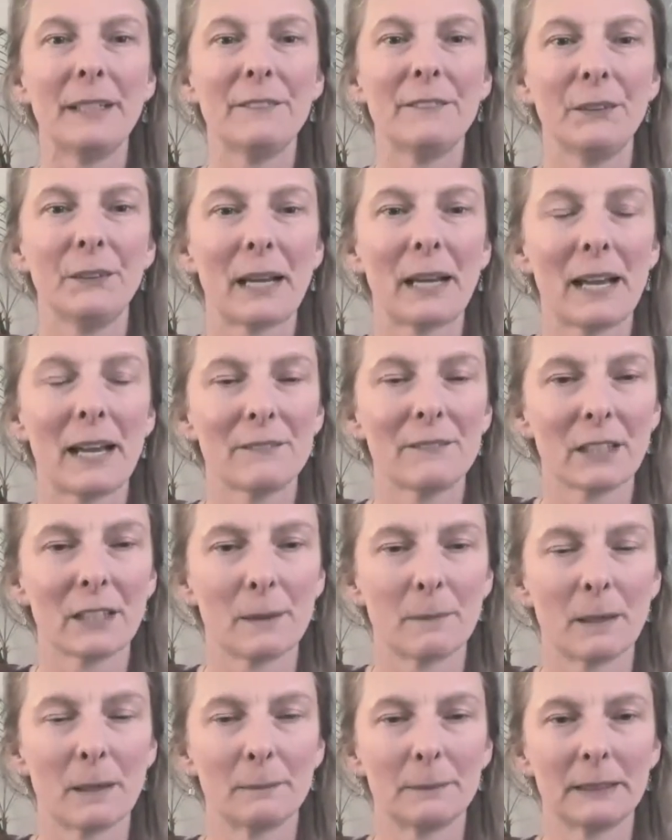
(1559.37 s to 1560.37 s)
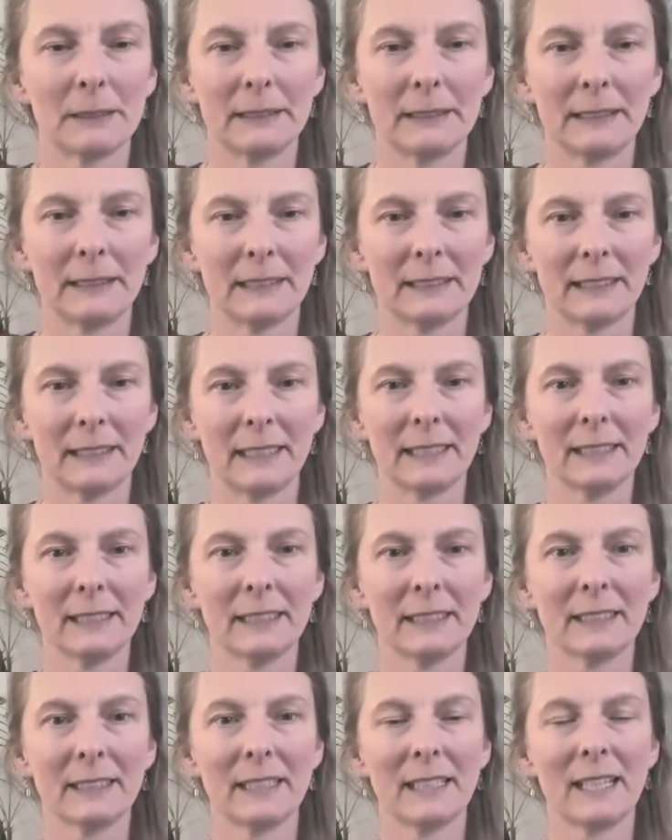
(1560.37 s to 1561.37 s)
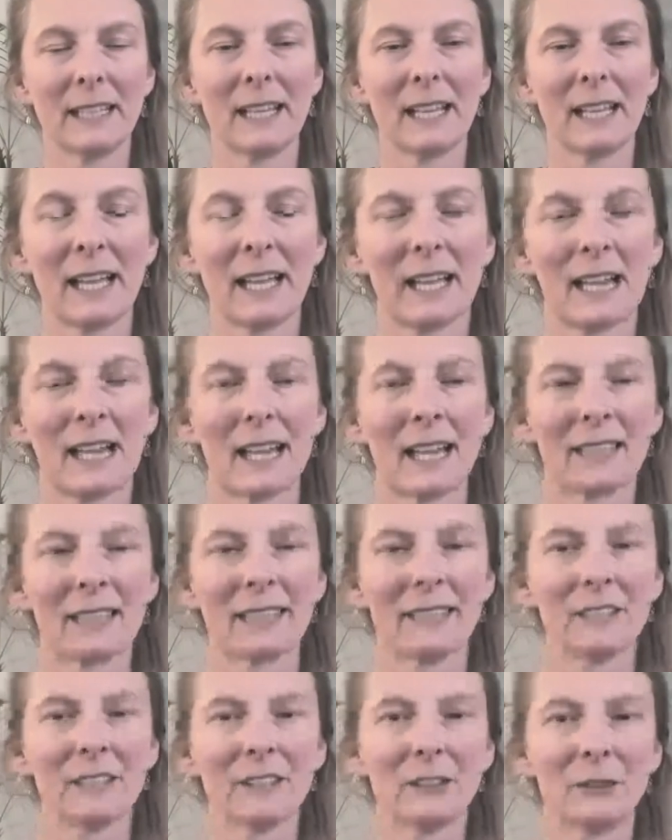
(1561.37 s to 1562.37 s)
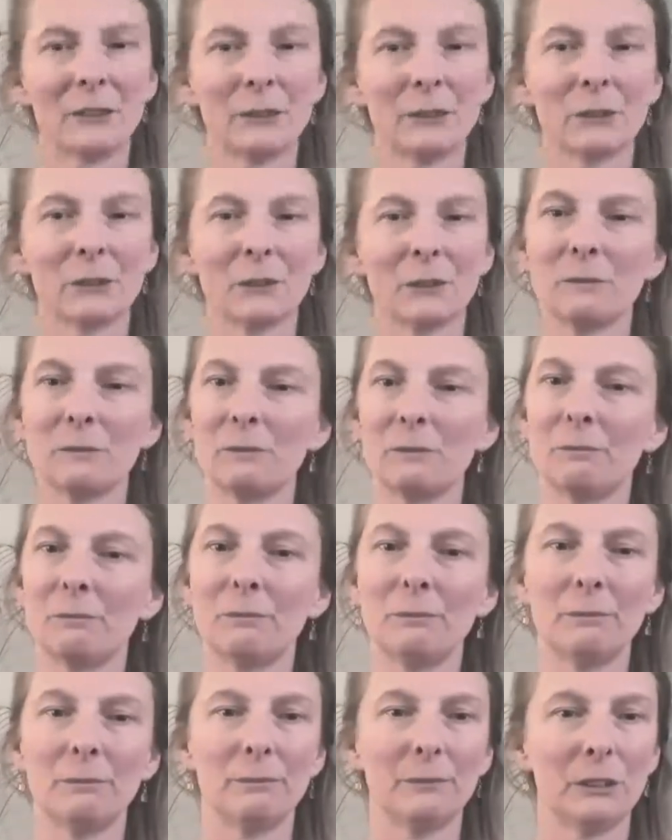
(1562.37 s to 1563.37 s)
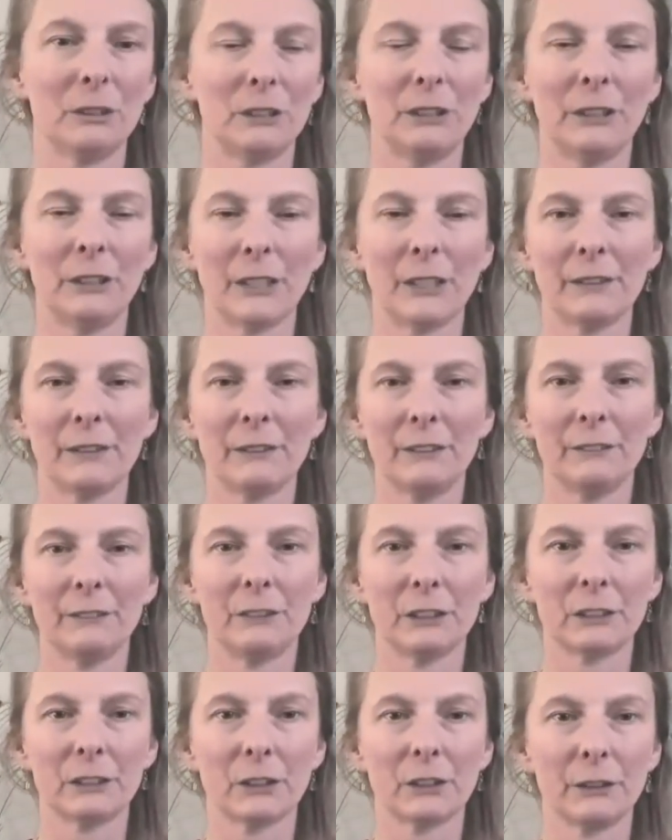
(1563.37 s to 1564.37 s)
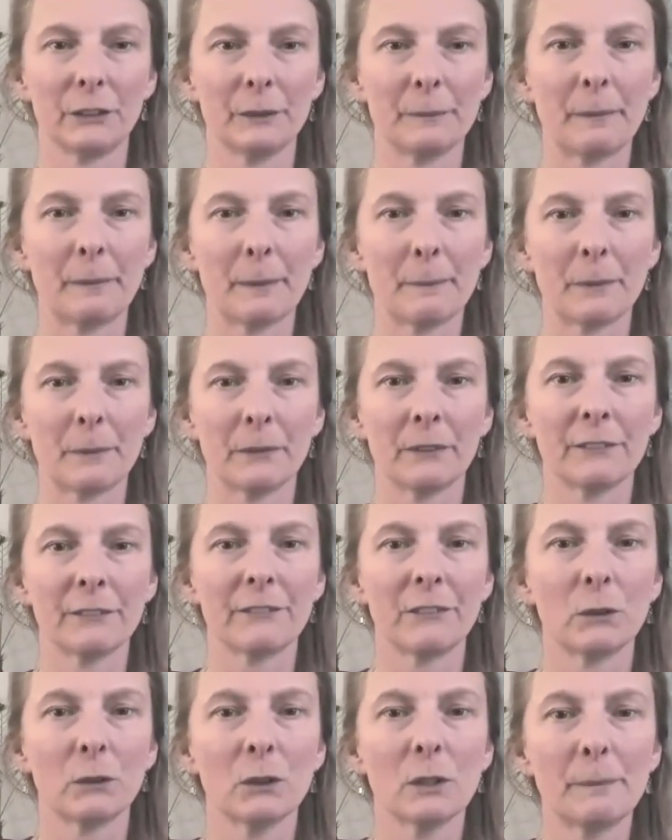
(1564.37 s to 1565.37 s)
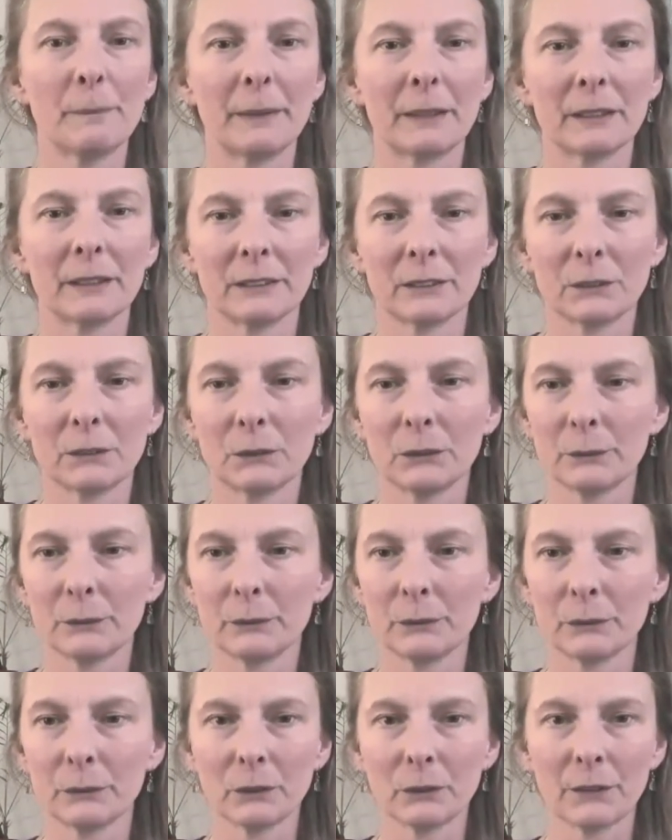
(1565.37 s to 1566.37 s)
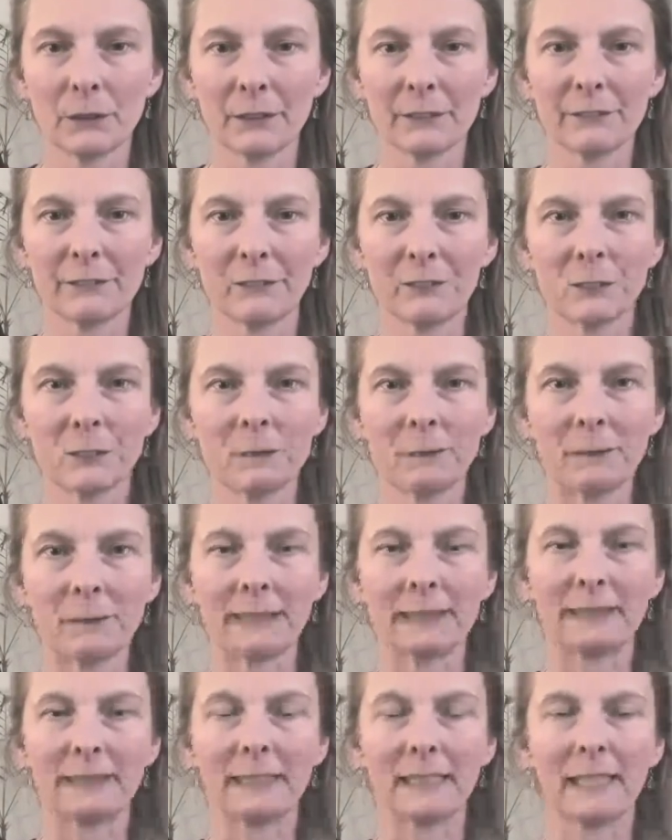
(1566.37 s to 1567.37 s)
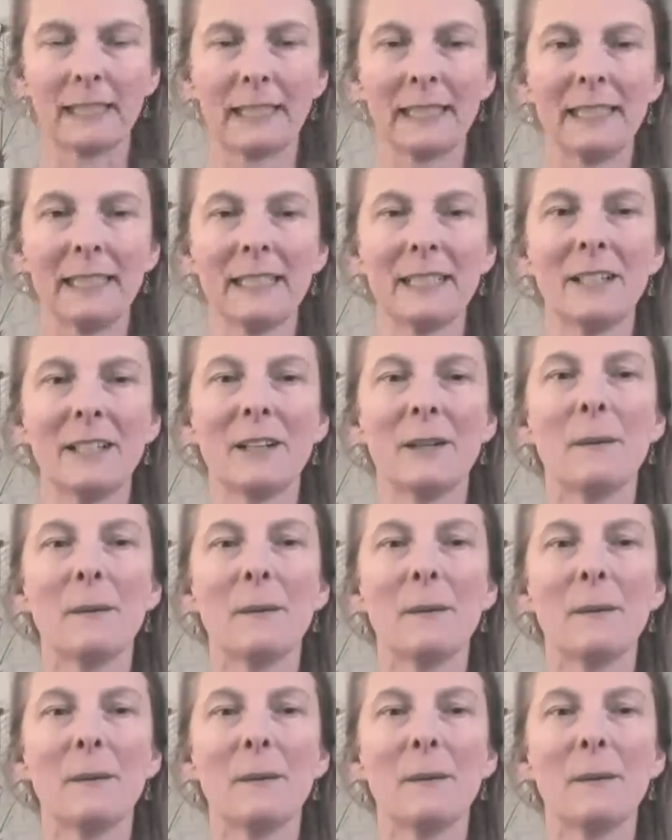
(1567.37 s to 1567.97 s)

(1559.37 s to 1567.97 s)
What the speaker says: But if you have come up to sitting and you've just got your bum on the floor, because of course we're all on the floor basically,